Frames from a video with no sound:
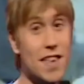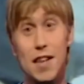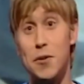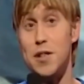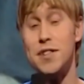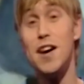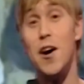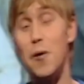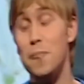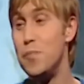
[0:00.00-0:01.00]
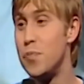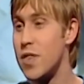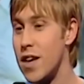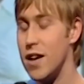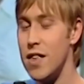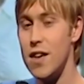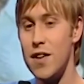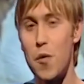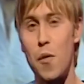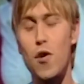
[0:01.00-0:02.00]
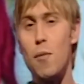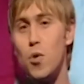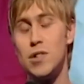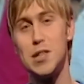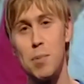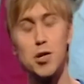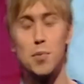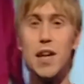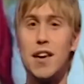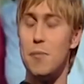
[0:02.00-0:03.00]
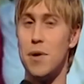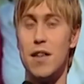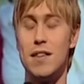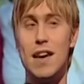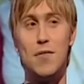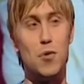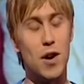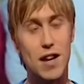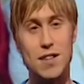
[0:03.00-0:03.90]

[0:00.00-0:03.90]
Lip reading: Anyways, we've got more disposable income now than ever, right?